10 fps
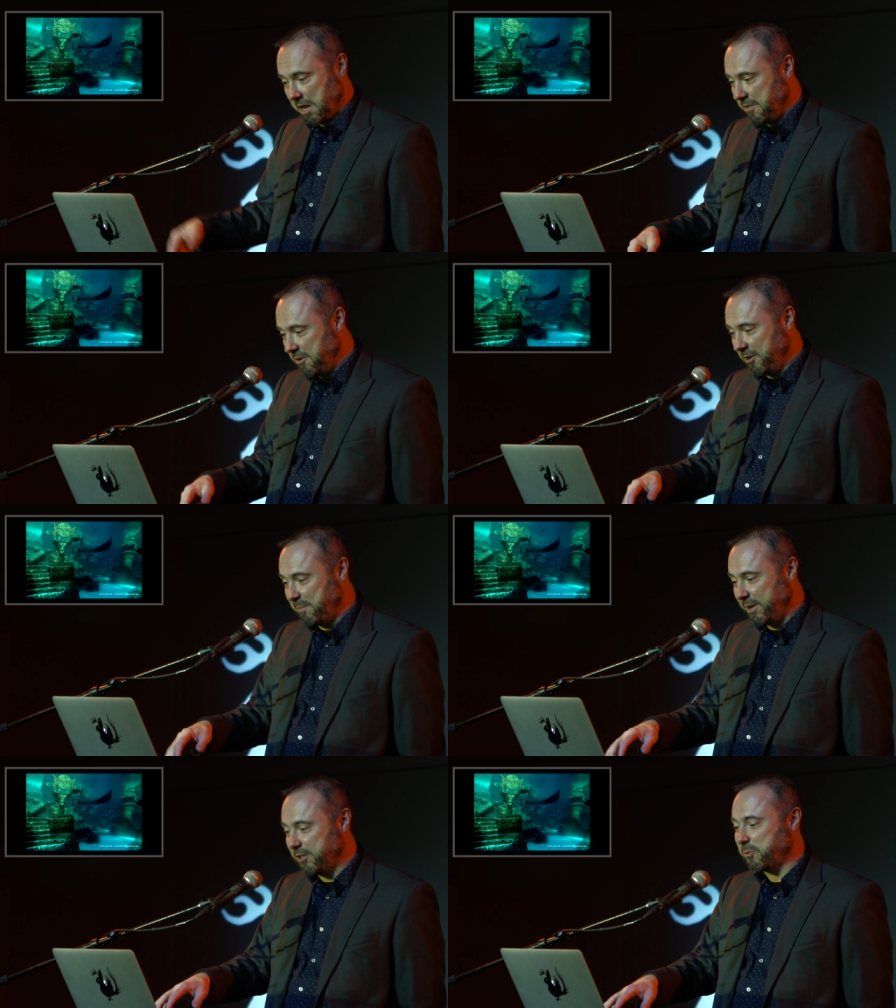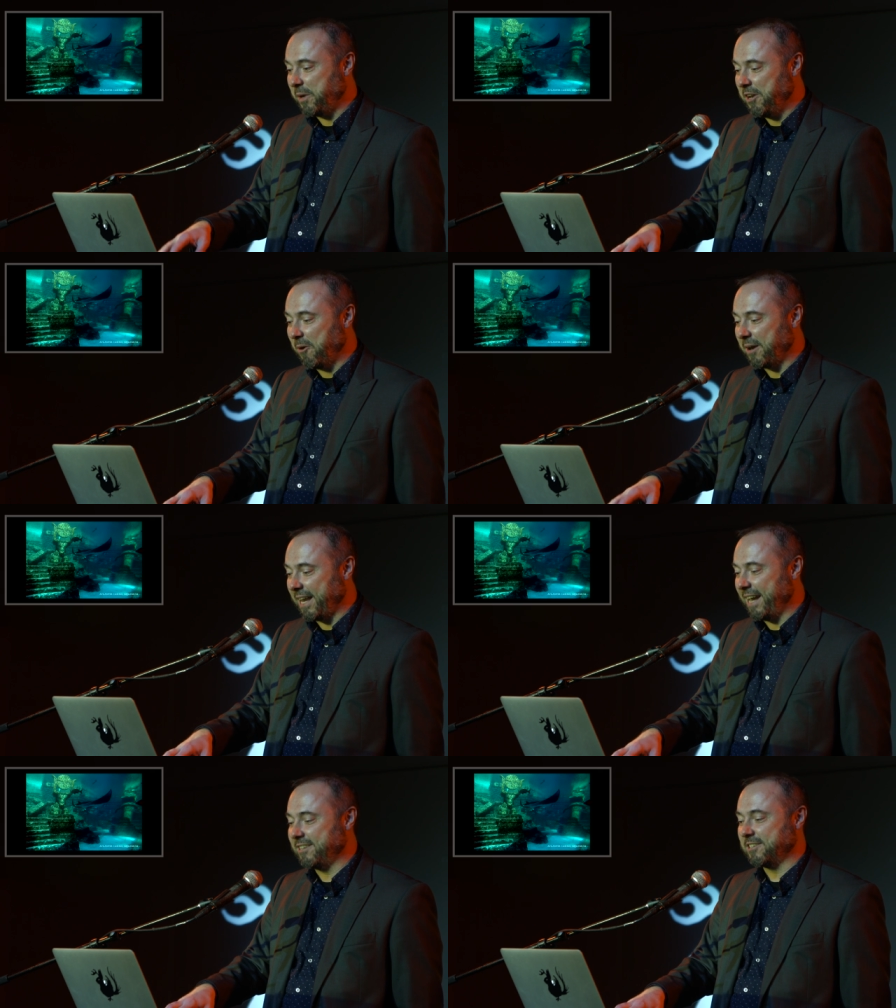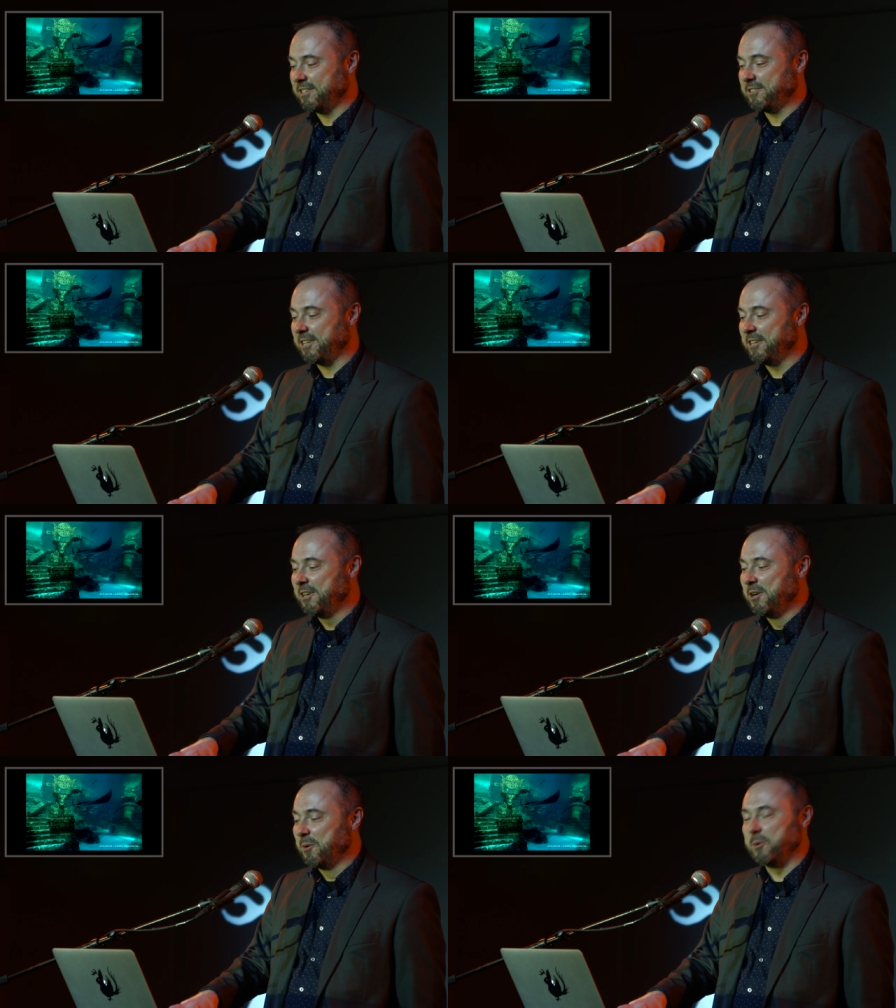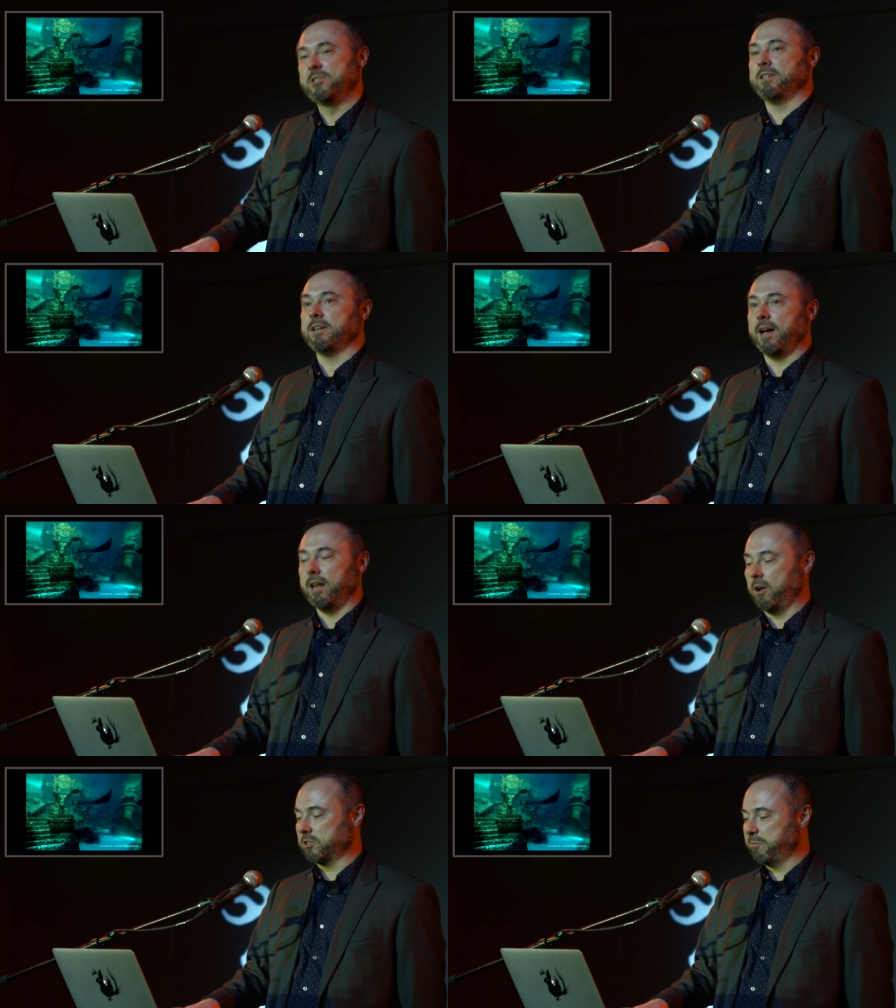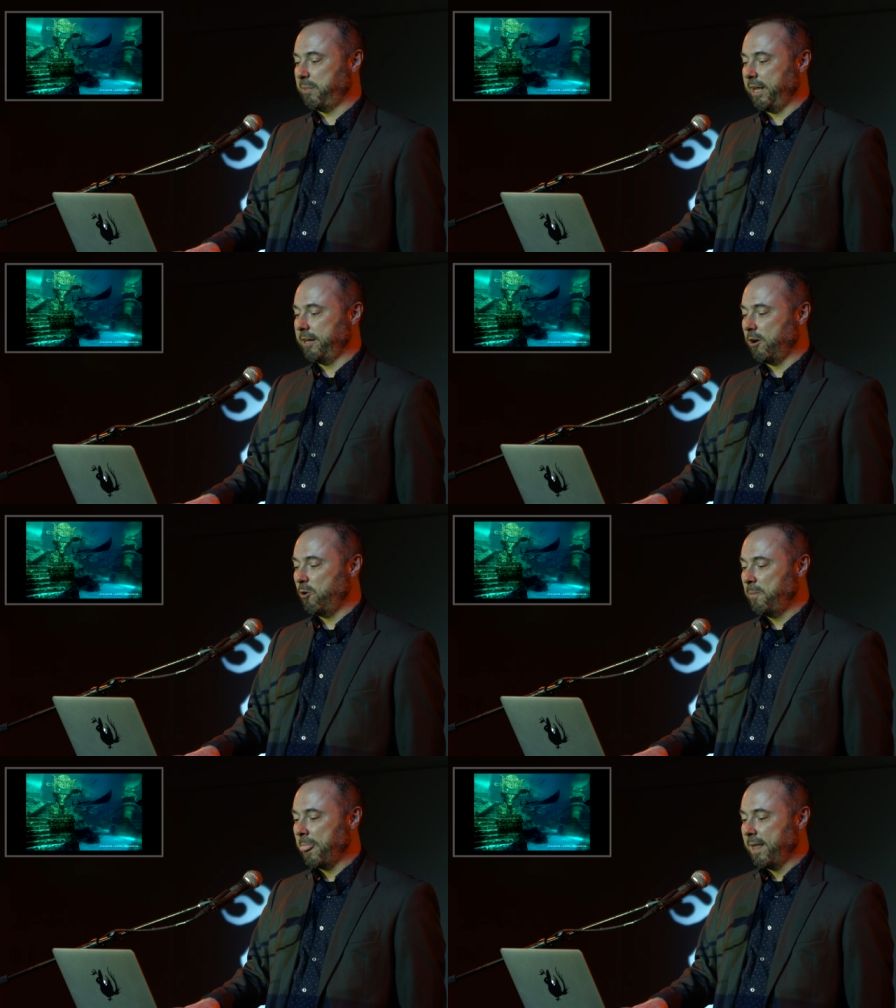the only place we know Atlantis existed was in the dialogues of Plato,